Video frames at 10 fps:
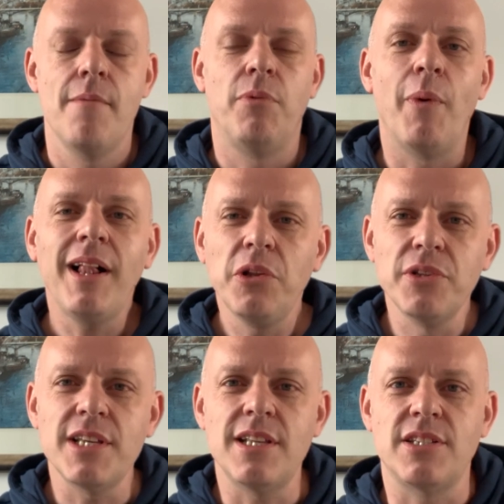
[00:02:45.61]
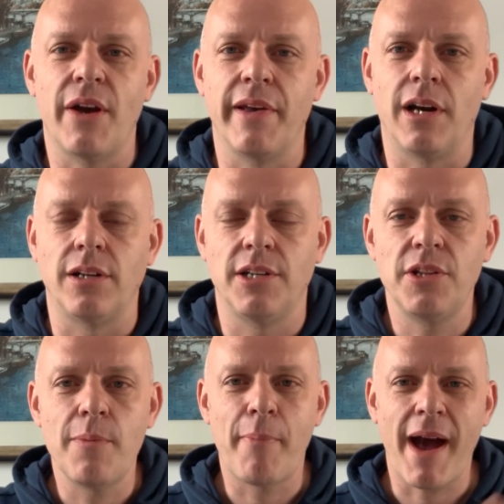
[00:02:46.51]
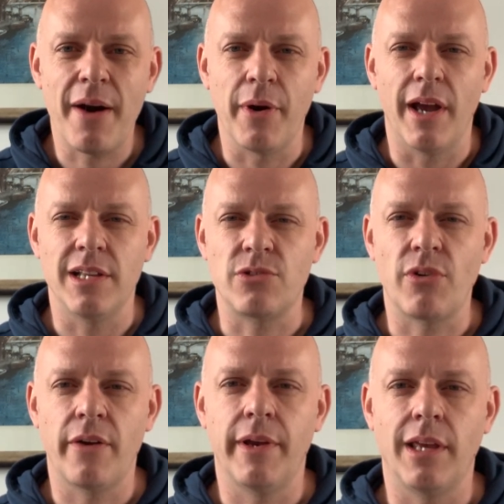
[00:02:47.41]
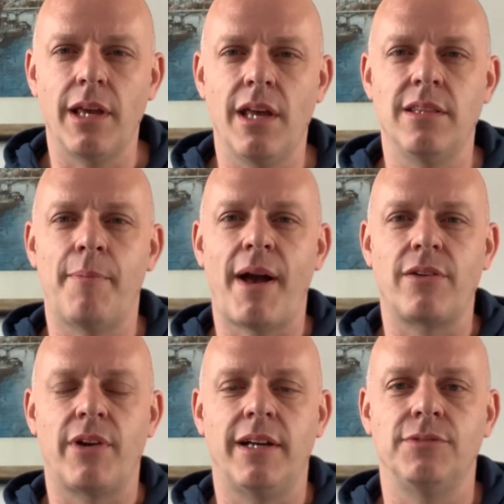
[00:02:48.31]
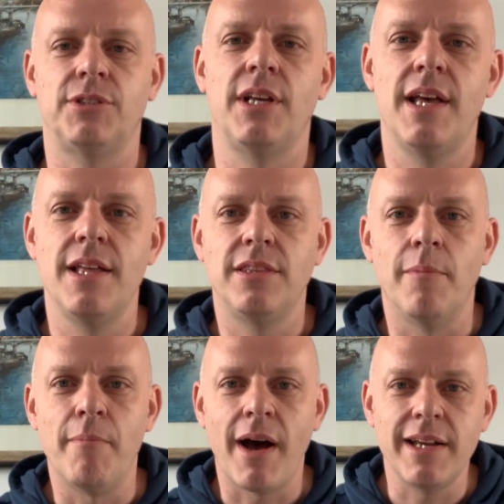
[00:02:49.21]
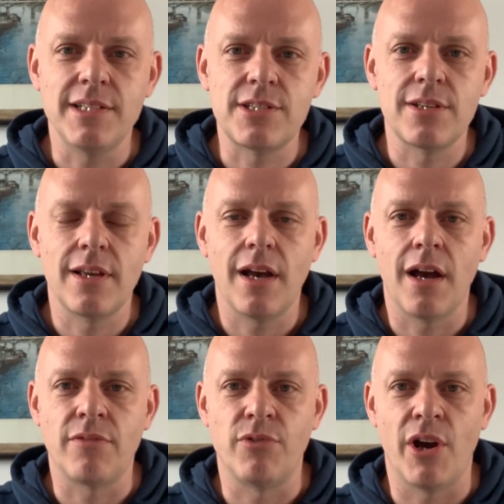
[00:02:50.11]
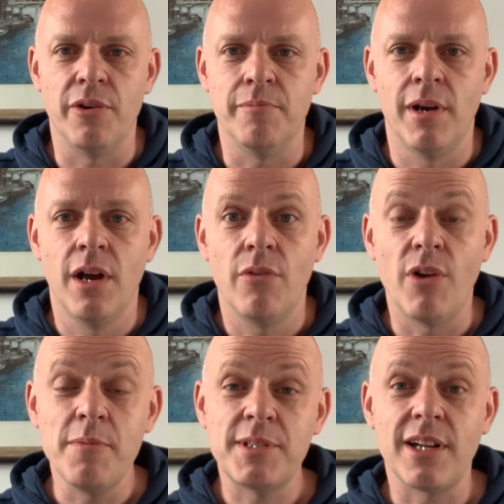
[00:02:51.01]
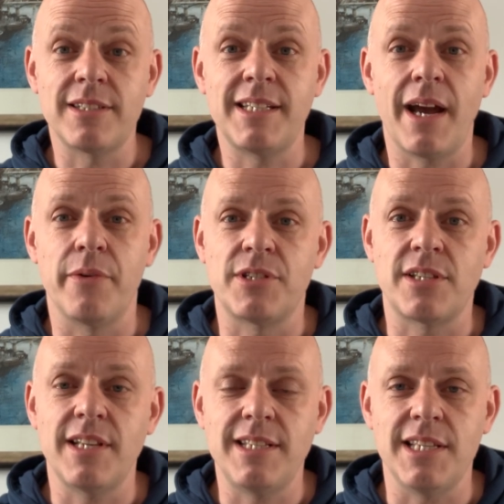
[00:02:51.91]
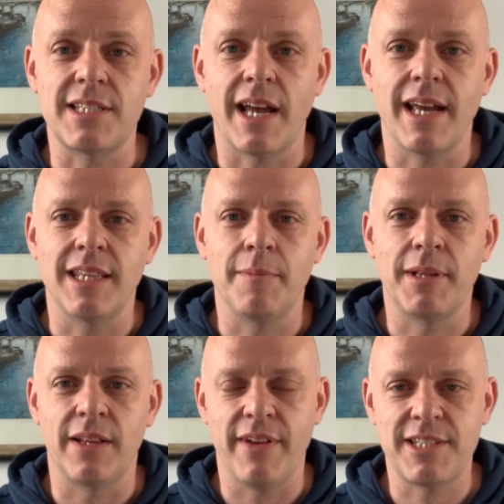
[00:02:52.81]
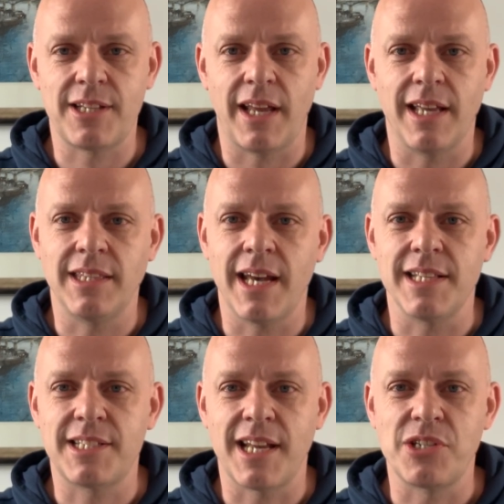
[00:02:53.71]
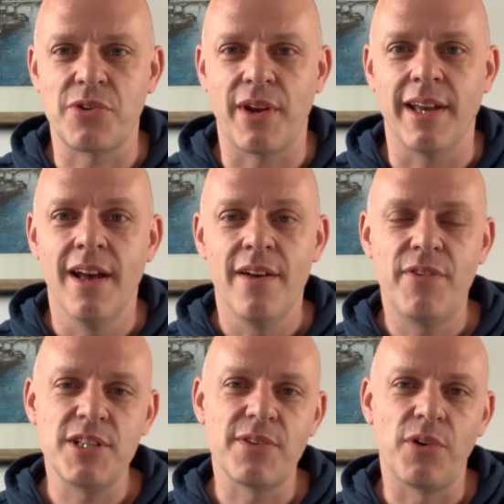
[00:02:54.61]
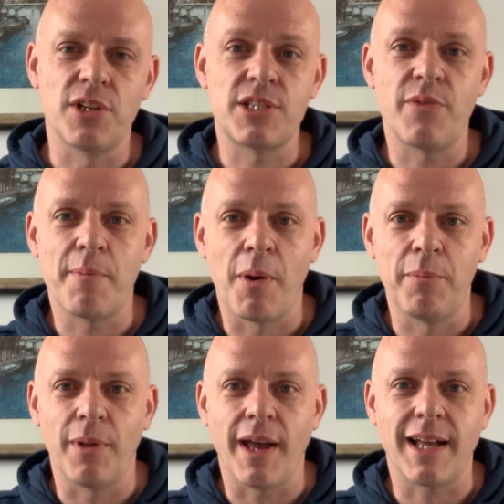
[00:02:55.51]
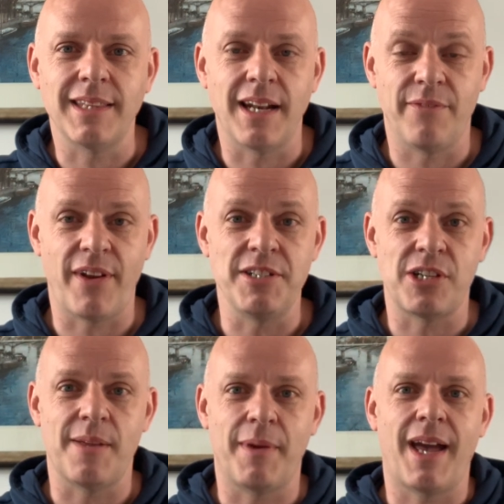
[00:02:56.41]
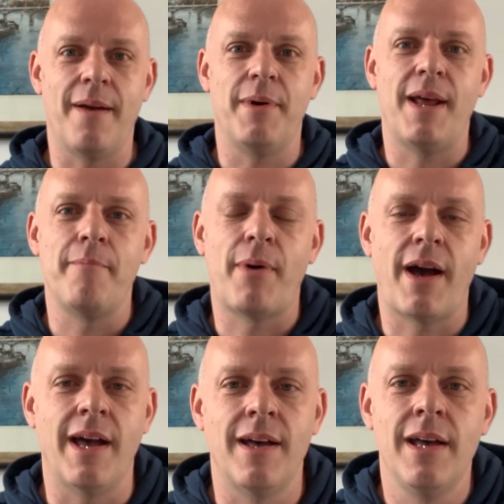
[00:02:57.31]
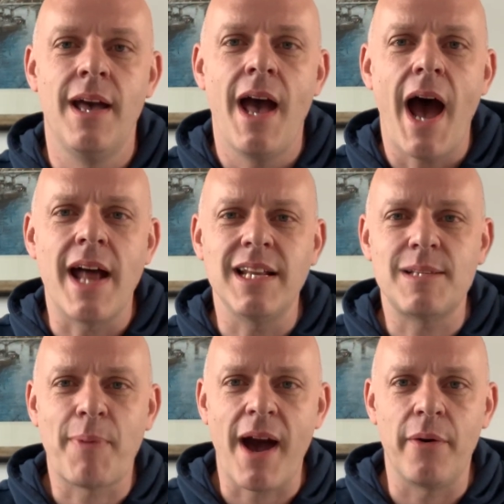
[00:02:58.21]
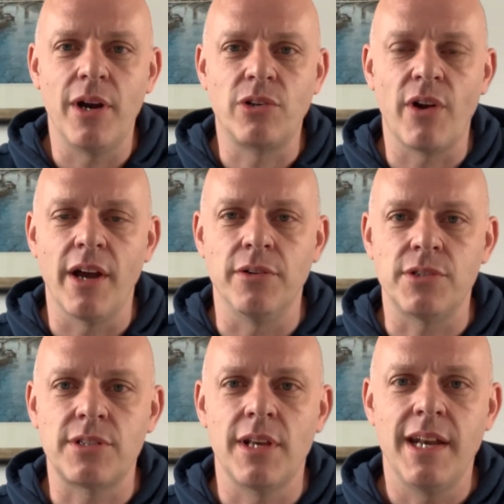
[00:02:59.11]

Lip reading: But while all this is going on, another power is growing in the background. The might of Rome. Rome started out as a city-state in the middle of Italy in the 8th century, first of all as a republic and then eventually became an empire. And its power grows.